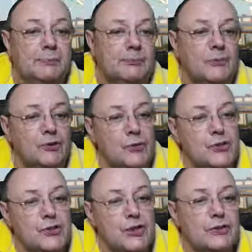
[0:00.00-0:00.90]
Miss
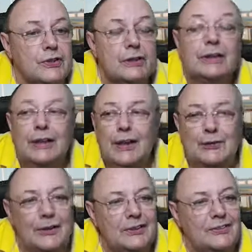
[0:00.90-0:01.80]
Rogers says, "All right,